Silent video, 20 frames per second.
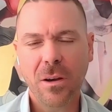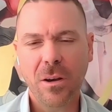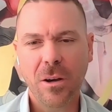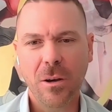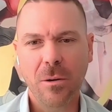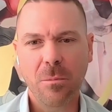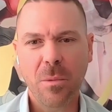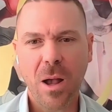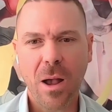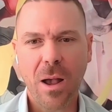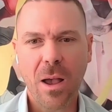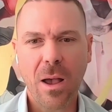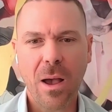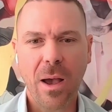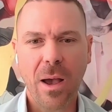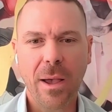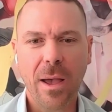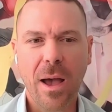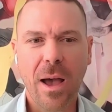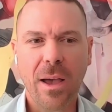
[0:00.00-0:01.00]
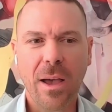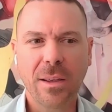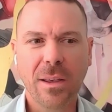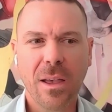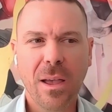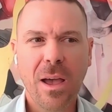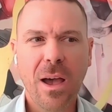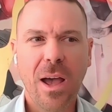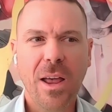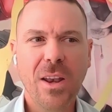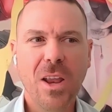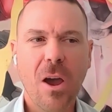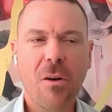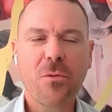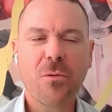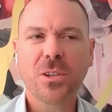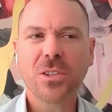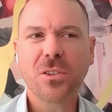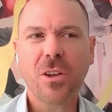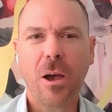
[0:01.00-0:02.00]
I
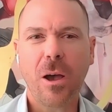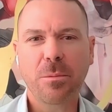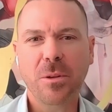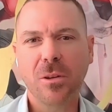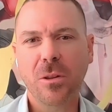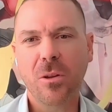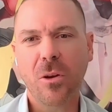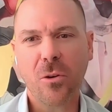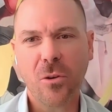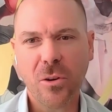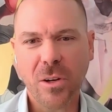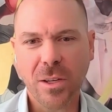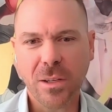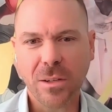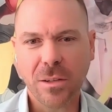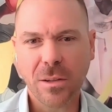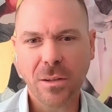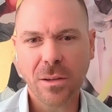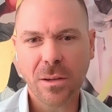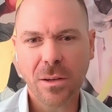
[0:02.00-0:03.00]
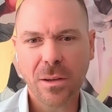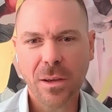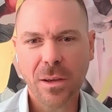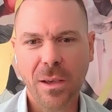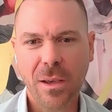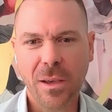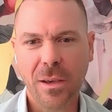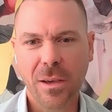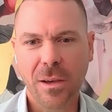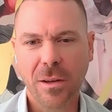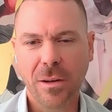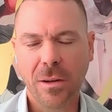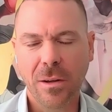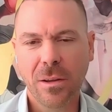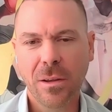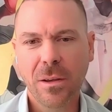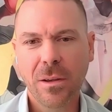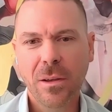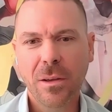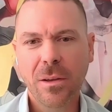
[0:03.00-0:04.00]
never stopped learning. And,
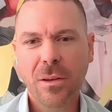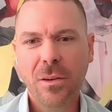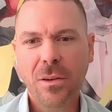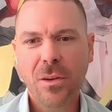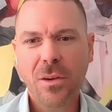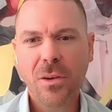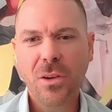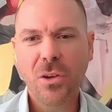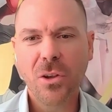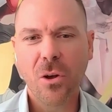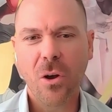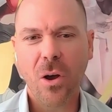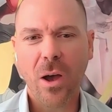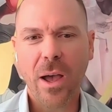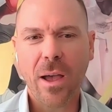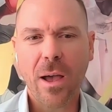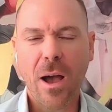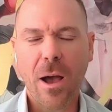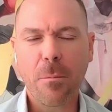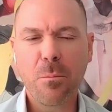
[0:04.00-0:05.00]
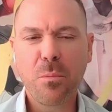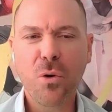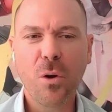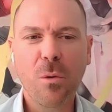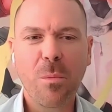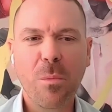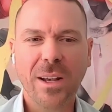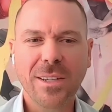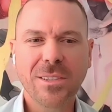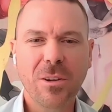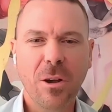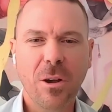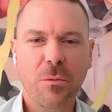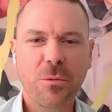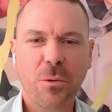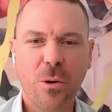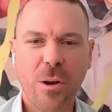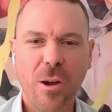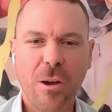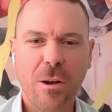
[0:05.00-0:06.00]
I put
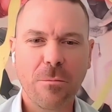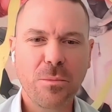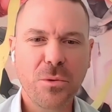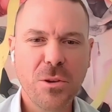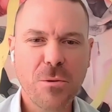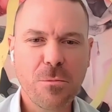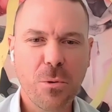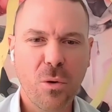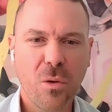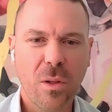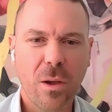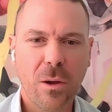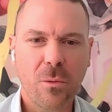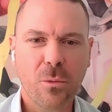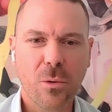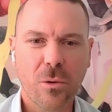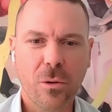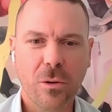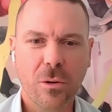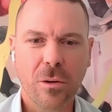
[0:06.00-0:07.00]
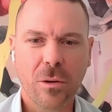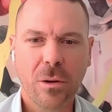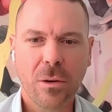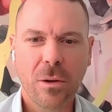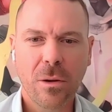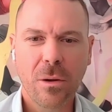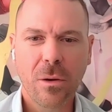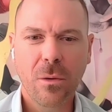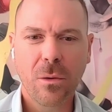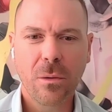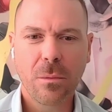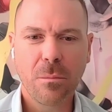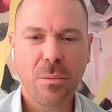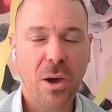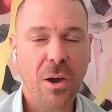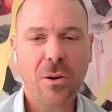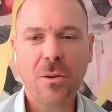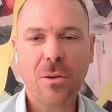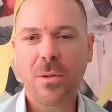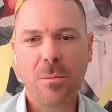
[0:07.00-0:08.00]
myself around people that were
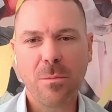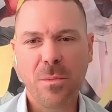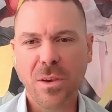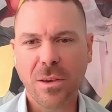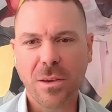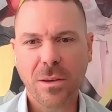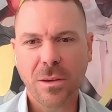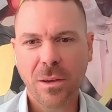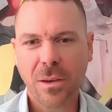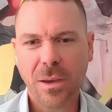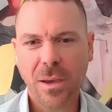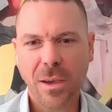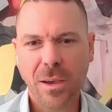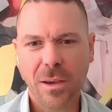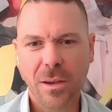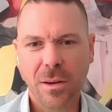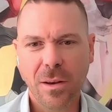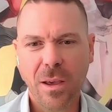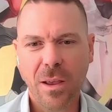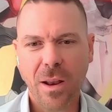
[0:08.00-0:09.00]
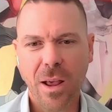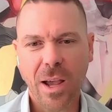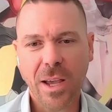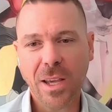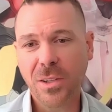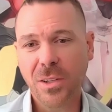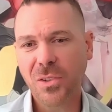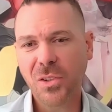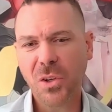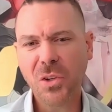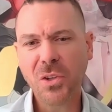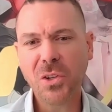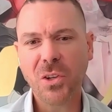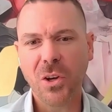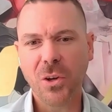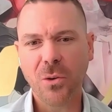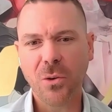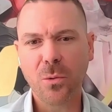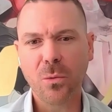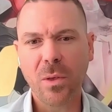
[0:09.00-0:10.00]
better than me. And I continue
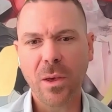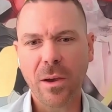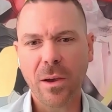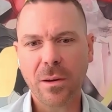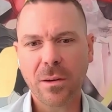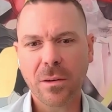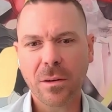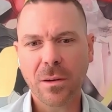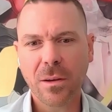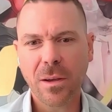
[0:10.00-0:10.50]
to do that.